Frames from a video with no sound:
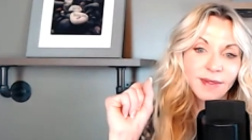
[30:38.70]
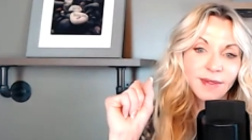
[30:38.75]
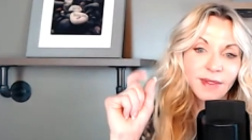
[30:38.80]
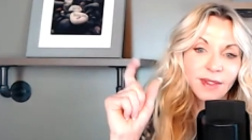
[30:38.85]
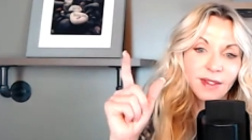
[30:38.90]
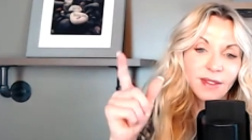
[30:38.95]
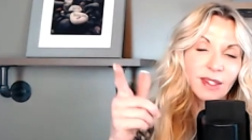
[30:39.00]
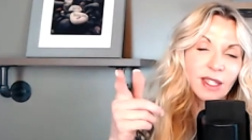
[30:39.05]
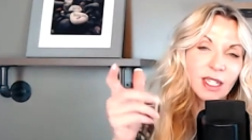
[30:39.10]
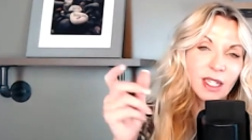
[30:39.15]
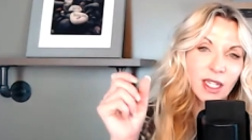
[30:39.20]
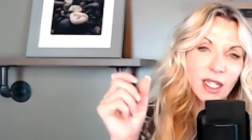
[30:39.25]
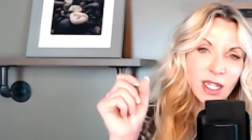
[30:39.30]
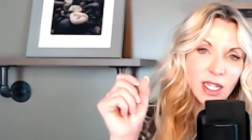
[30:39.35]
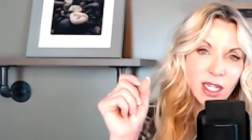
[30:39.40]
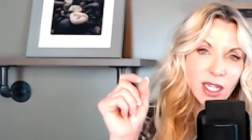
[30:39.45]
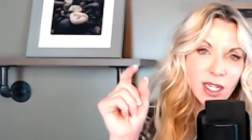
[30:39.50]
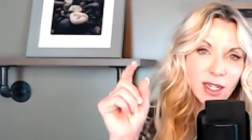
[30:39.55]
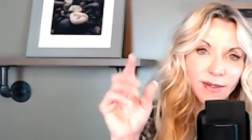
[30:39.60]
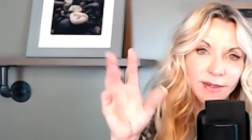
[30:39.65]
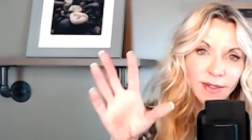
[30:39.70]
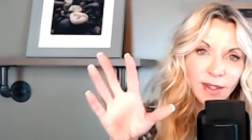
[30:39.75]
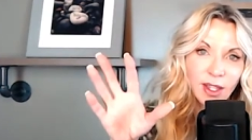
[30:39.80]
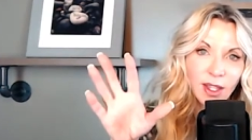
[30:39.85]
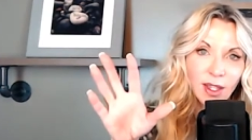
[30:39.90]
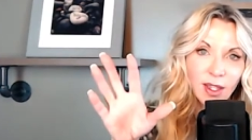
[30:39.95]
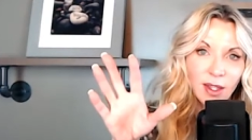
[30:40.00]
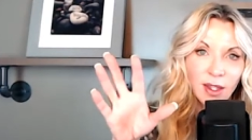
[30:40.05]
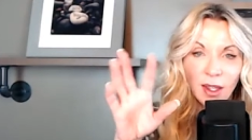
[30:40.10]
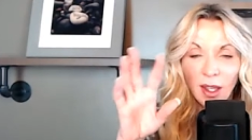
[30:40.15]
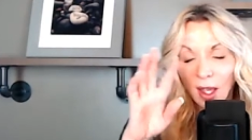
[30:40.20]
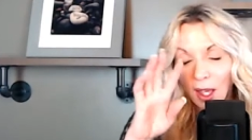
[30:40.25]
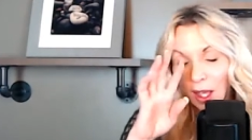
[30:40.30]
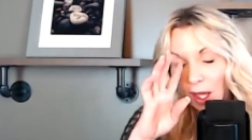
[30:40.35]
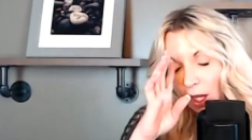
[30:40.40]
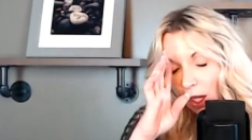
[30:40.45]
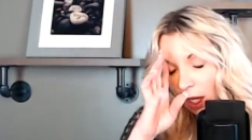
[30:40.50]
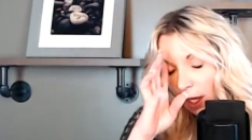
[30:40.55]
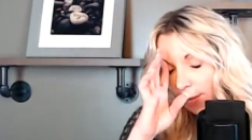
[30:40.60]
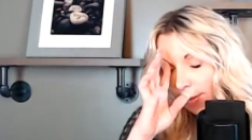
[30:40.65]
the C19V
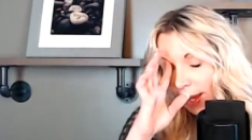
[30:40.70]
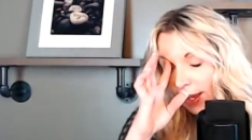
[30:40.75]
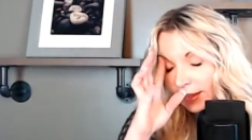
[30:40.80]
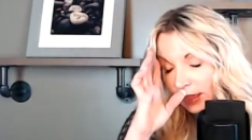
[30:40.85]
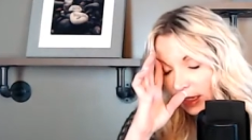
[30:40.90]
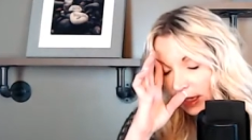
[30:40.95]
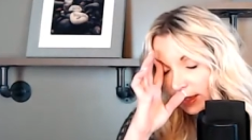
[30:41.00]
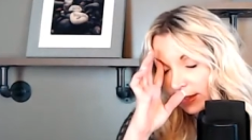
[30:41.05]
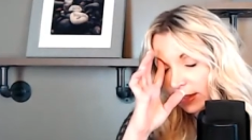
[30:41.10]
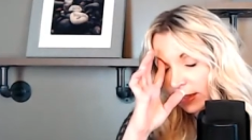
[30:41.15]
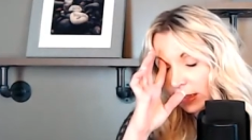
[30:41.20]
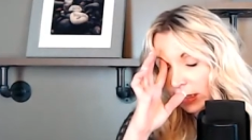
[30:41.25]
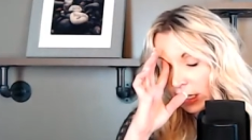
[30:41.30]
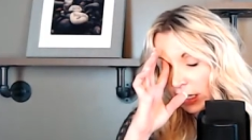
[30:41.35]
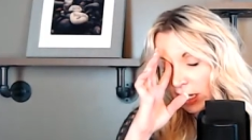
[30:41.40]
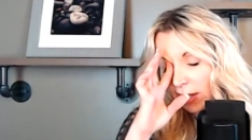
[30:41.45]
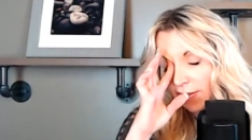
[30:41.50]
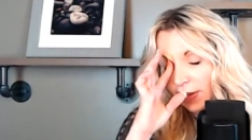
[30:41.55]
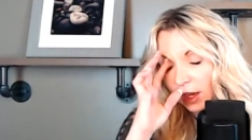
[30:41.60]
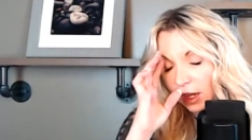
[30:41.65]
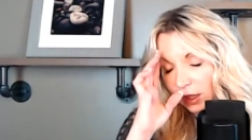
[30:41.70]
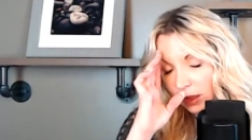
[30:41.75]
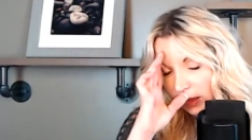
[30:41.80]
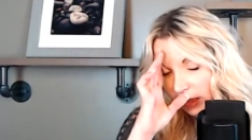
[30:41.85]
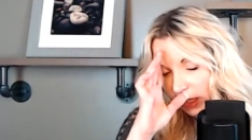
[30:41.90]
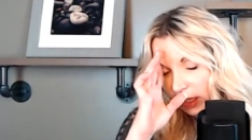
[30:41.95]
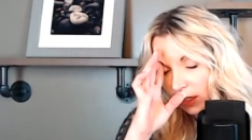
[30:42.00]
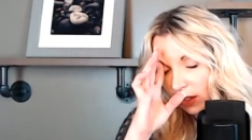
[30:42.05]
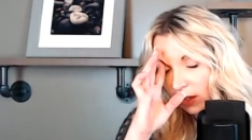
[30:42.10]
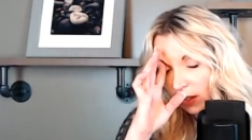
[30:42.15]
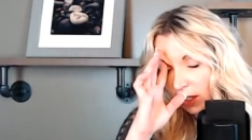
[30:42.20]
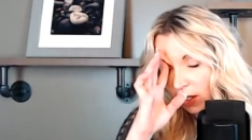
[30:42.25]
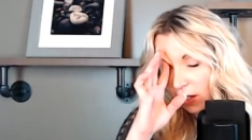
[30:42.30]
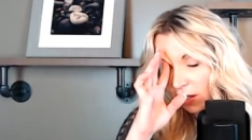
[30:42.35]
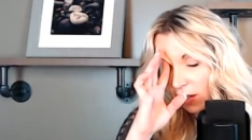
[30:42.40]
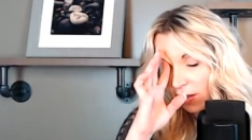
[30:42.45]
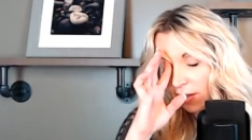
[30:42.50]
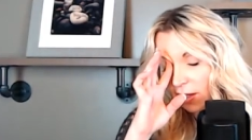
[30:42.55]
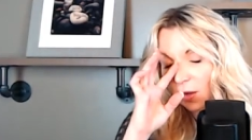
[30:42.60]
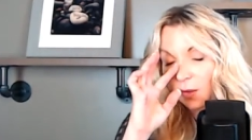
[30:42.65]
I'm hesitant to say vaccine on
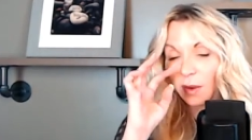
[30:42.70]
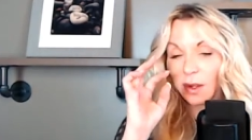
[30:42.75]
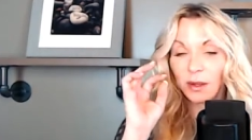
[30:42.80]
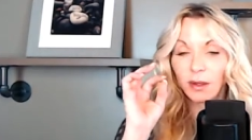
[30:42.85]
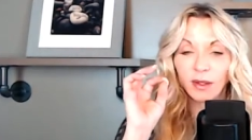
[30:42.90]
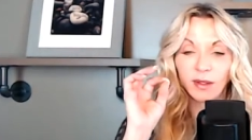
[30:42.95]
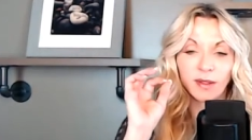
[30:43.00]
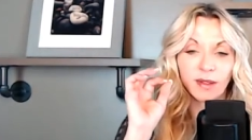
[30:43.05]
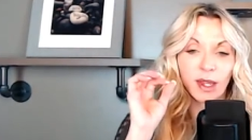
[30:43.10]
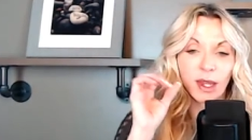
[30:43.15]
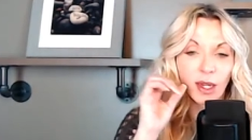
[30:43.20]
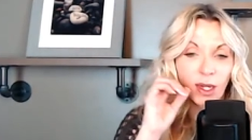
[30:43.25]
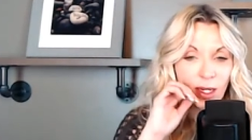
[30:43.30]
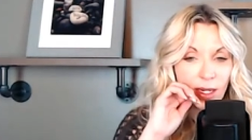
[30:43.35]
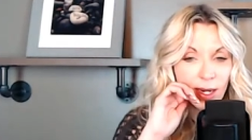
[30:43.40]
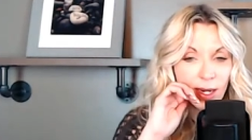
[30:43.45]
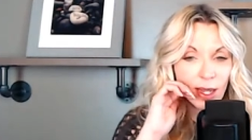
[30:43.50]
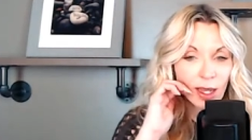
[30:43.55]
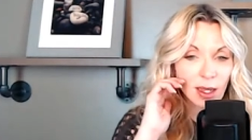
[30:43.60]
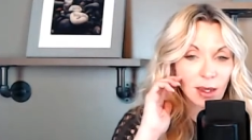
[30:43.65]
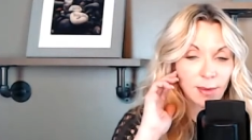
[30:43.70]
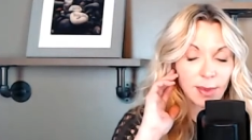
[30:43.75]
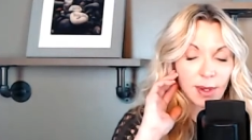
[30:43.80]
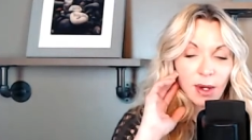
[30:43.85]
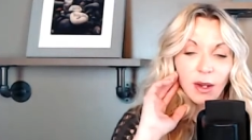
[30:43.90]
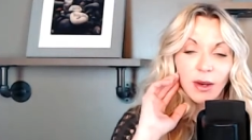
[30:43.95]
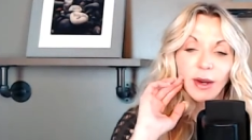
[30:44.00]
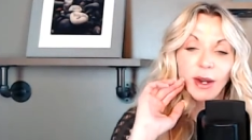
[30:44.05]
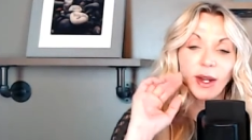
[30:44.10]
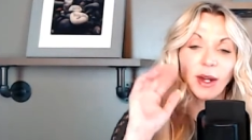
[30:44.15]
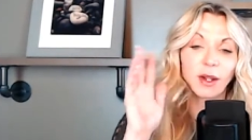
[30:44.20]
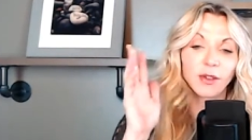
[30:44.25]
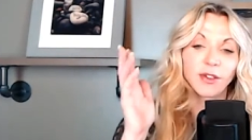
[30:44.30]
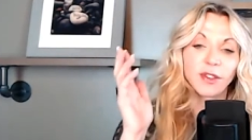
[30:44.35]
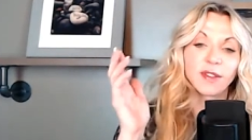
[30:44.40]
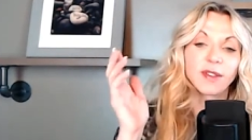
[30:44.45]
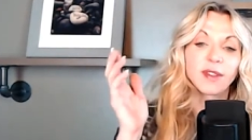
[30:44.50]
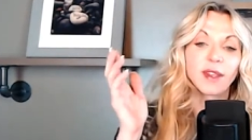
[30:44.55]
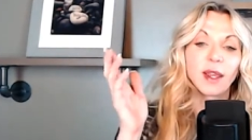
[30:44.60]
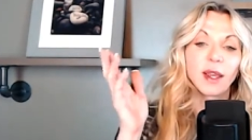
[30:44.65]
here because I don't want this taken down, but all right, I'll
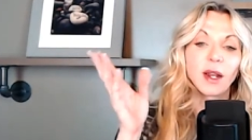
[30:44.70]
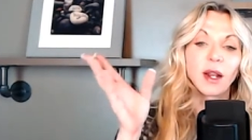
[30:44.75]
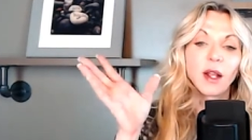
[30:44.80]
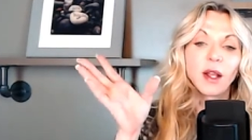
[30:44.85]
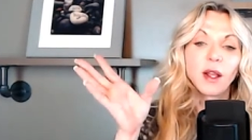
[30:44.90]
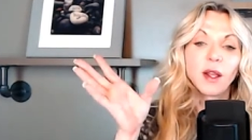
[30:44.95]
just say it.